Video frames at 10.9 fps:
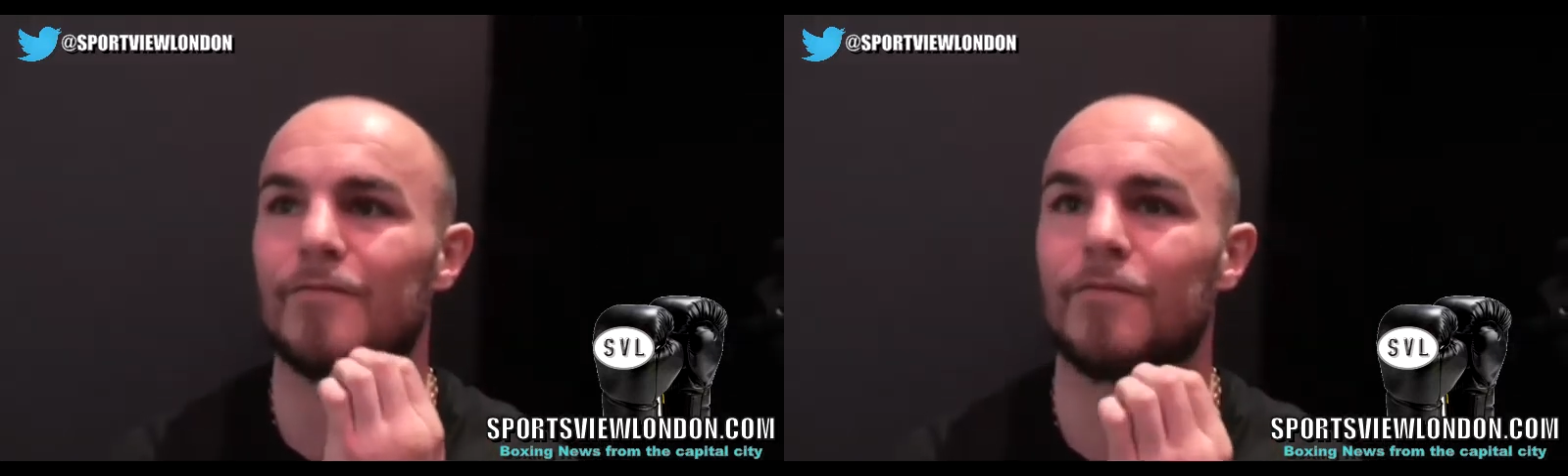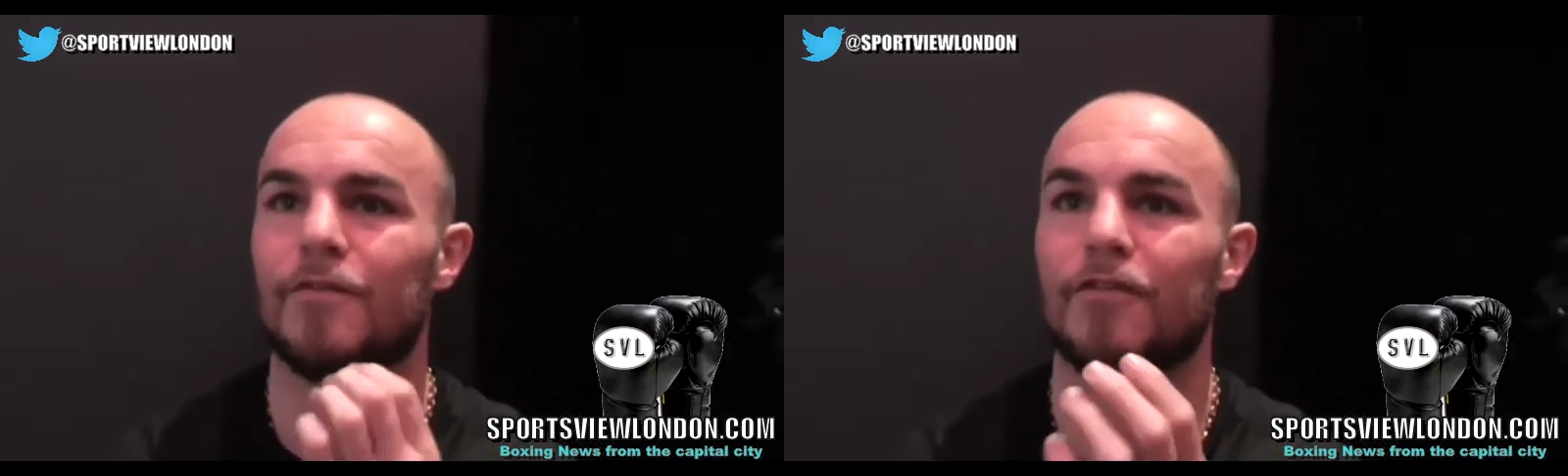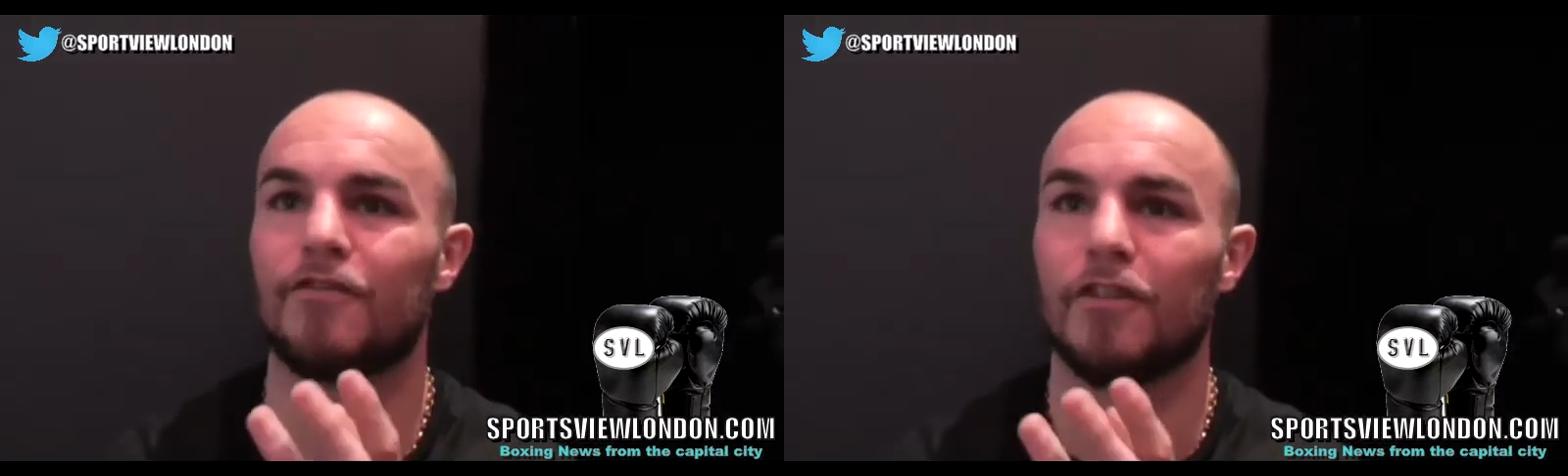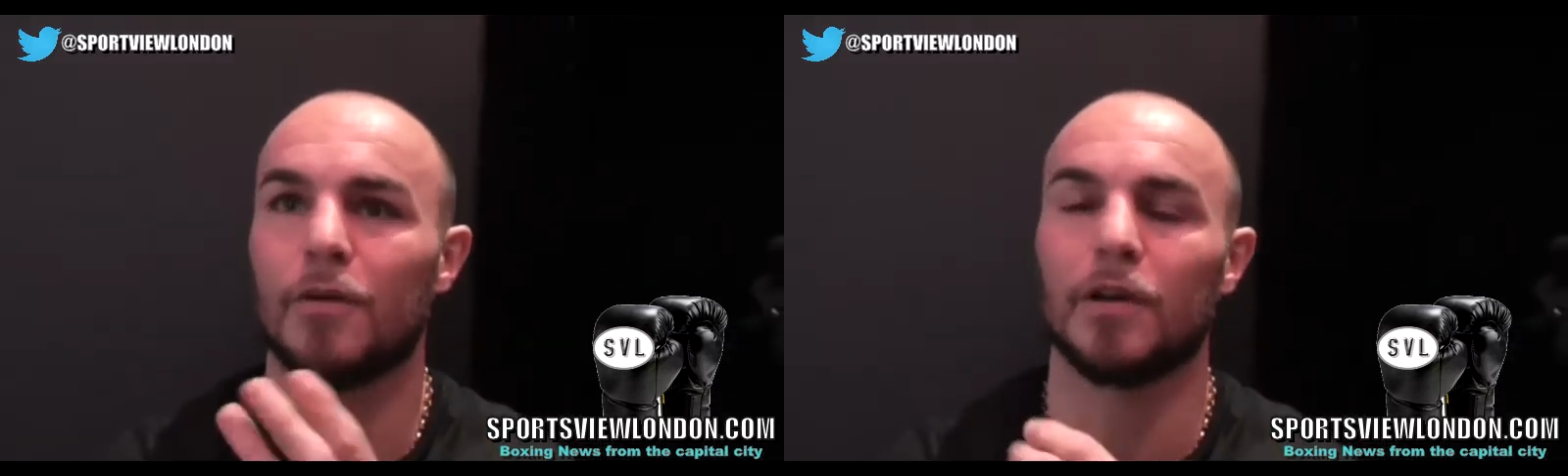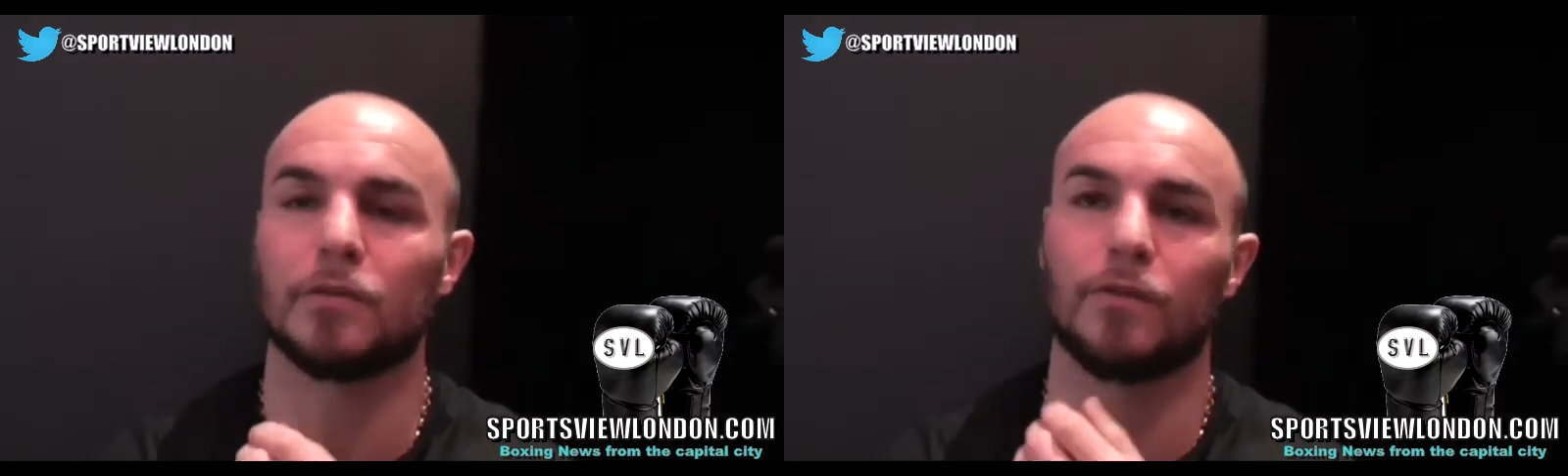
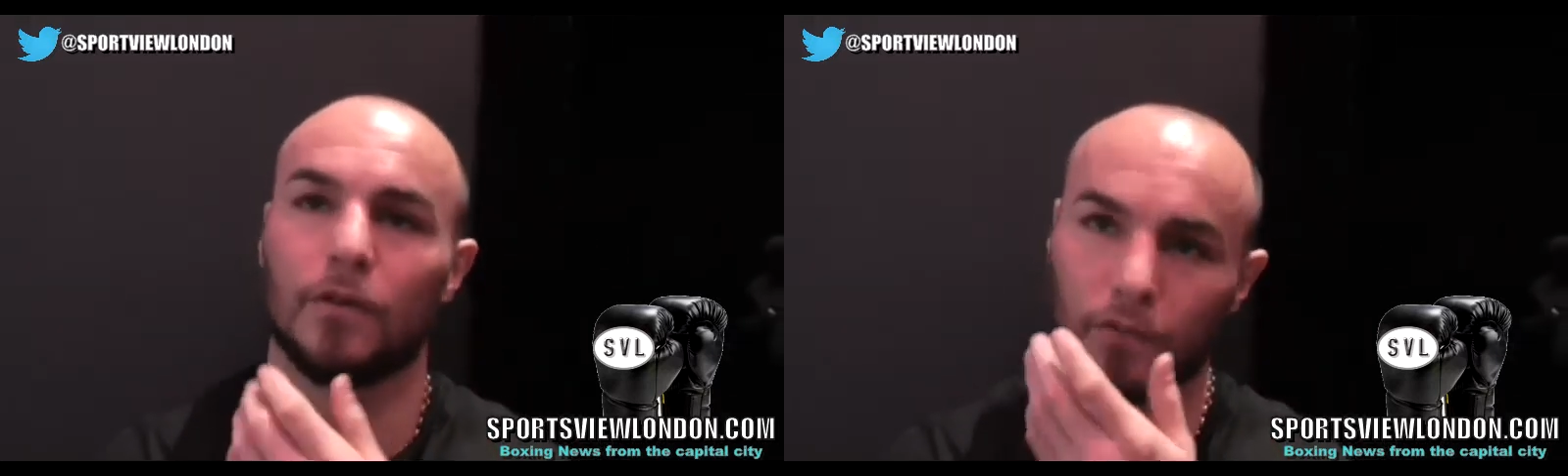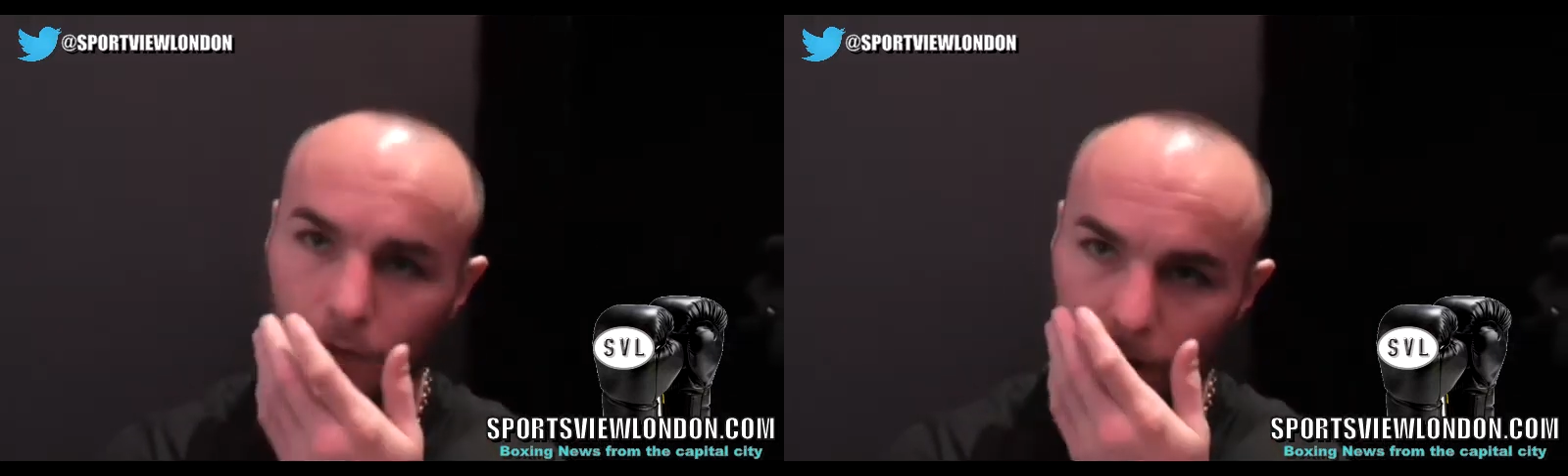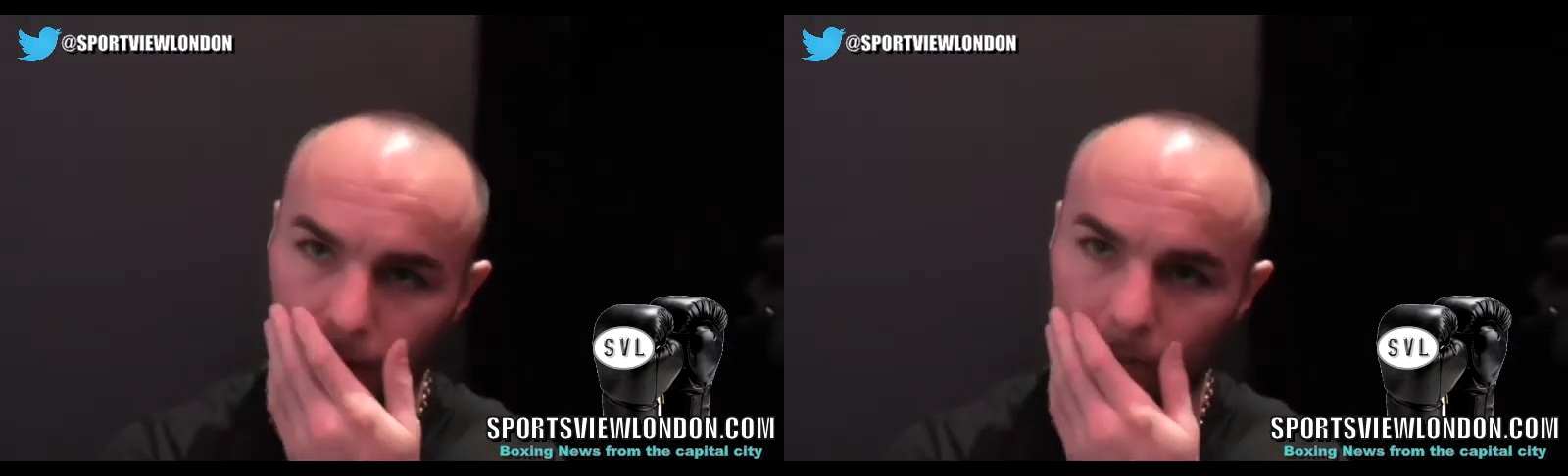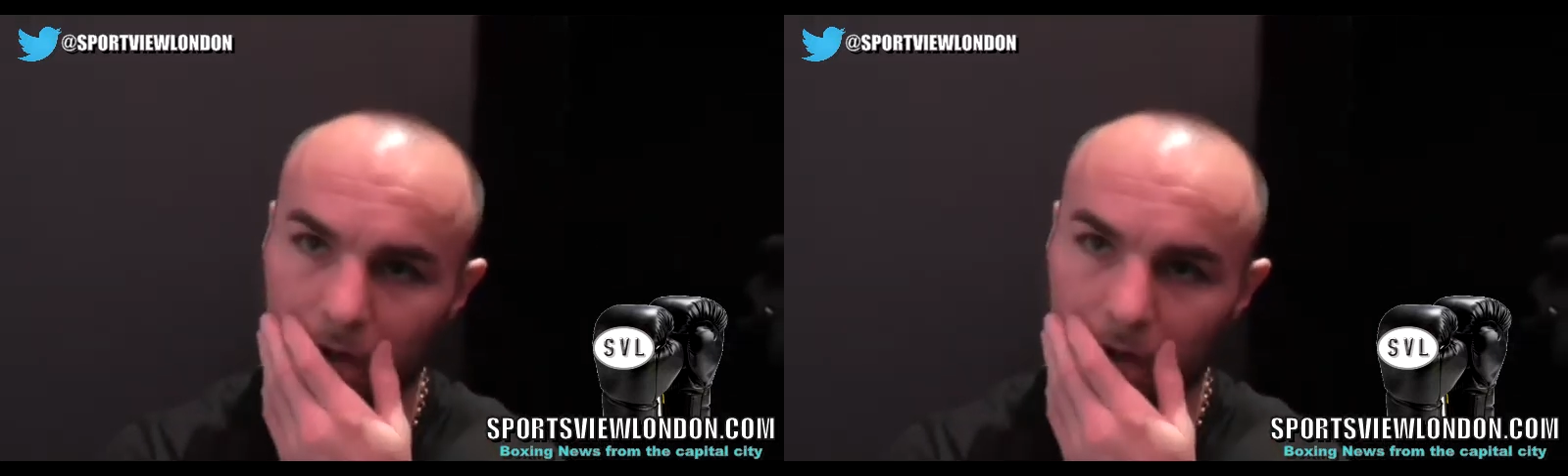three weeks before the fight.